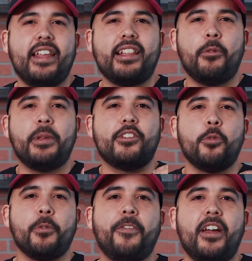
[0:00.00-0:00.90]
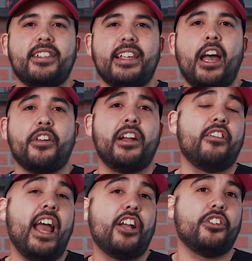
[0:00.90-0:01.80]
I think that would be super fun to see how their
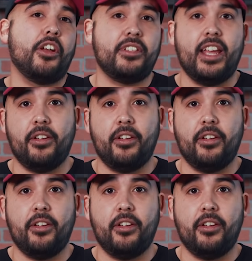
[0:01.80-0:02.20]
interaction goes